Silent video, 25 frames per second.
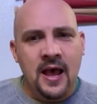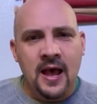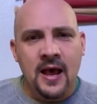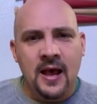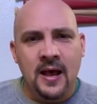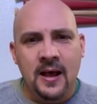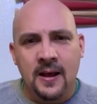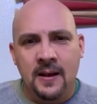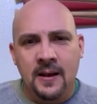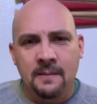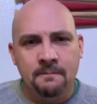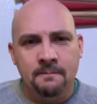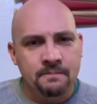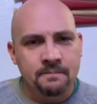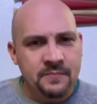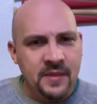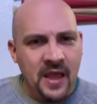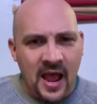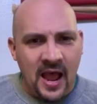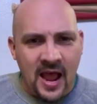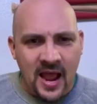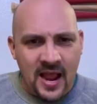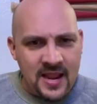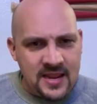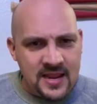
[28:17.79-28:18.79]

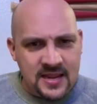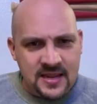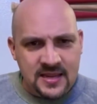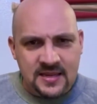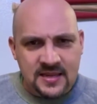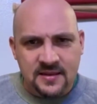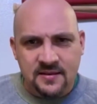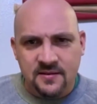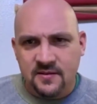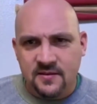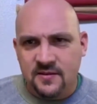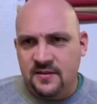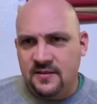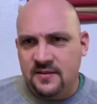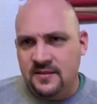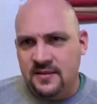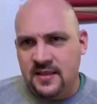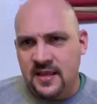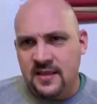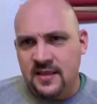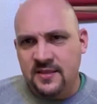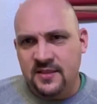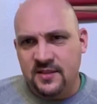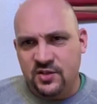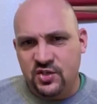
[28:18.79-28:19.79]
I
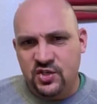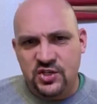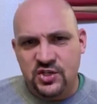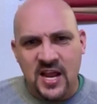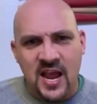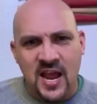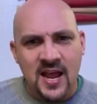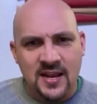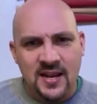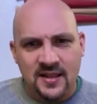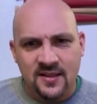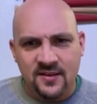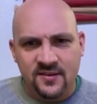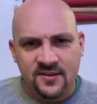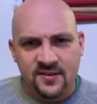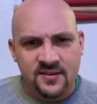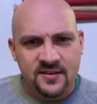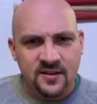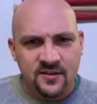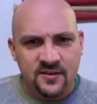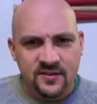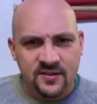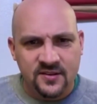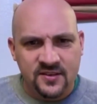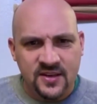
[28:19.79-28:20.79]
think the chat is
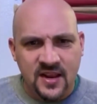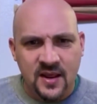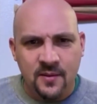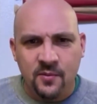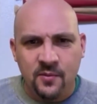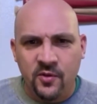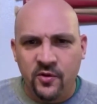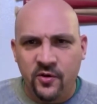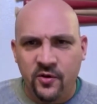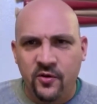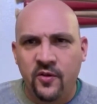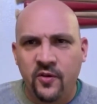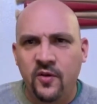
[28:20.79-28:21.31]
still disabled.